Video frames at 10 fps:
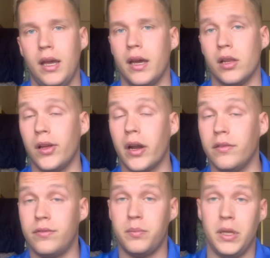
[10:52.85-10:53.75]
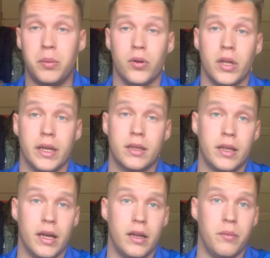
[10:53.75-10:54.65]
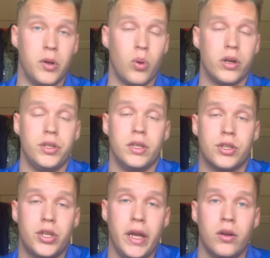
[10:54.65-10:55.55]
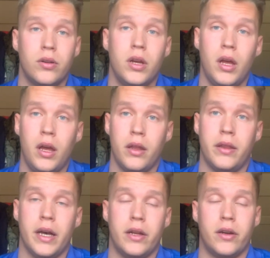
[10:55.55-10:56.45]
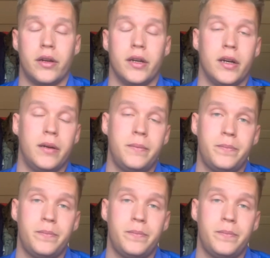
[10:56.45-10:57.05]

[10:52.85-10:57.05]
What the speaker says: And a lot of people like that have been watching this channel that are